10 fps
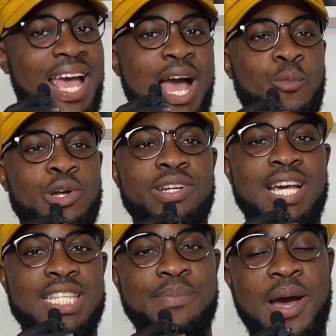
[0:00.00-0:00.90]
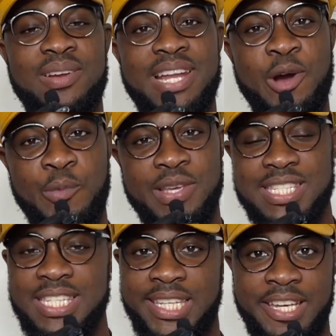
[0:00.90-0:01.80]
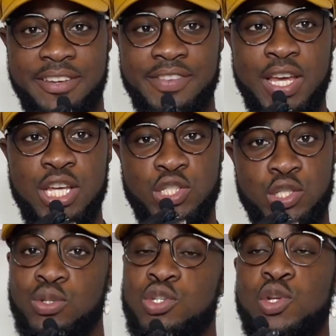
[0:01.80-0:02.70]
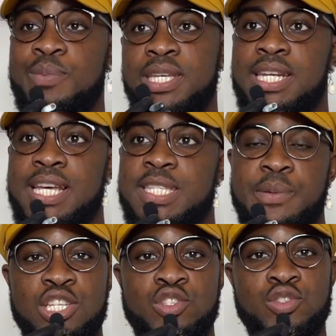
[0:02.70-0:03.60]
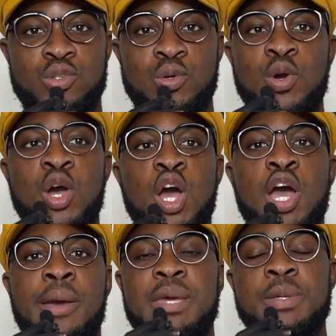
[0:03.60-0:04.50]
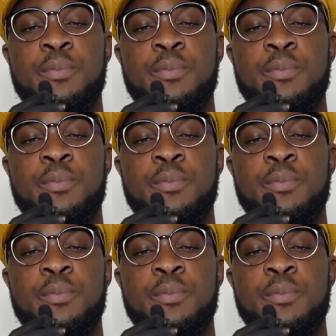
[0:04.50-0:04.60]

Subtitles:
One other tip I'd always give to beginners is to maybe